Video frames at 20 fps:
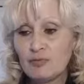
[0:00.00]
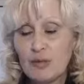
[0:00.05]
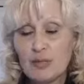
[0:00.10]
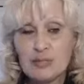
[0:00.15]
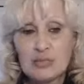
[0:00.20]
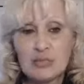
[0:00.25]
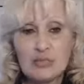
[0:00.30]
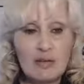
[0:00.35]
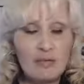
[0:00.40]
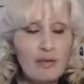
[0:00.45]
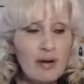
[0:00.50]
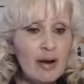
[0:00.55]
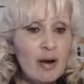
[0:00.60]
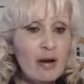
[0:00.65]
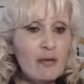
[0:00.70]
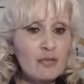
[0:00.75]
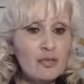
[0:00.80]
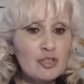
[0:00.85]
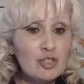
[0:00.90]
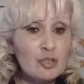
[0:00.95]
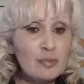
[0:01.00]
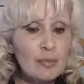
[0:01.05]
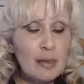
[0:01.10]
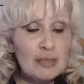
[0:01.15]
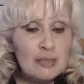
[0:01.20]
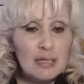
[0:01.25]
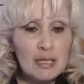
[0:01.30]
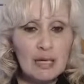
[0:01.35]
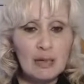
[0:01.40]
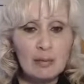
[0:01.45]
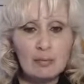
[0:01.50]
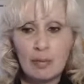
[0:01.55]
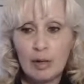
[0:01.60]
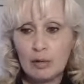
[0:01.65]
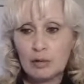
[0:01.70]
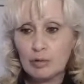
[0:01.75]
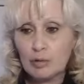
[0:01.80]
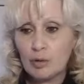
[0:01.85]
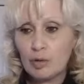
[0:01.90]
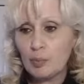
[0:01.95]
fun stuff I offer to my team, my
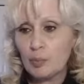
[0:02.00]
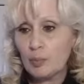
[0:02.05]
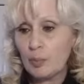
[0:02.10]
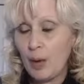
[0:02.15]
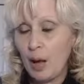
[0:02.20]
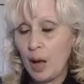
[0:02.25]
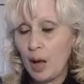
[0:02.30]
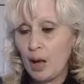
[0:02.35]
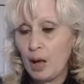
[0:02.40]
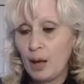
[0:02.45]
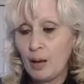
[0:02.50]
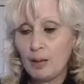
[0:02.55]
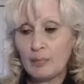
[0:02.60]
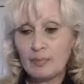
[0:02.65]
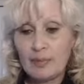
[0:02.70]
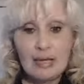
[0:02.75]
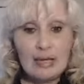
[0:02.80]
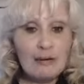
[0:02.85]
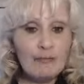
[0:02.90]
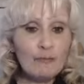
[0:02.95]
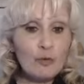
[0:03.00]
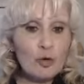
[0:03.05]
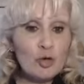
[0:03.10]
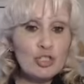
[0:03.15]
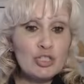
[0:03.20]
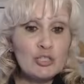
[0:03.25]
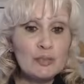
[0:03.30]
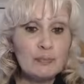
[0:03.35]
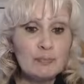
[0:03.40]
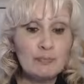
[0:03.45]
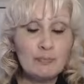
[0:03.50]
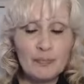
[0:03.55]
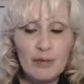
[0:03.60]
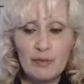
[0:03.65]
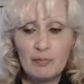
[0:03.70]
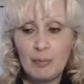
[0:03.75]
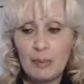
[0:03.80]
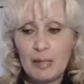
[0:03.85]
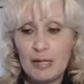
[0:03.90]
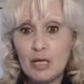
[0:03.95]
group. Uh, they get it first.
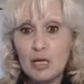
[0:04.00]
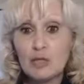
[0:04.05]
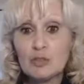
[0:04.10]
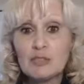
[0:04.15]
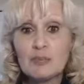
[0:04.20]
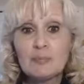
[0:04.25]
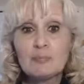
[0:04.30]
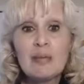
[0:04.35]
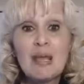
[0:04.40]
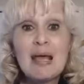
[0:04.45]
Everybody knows.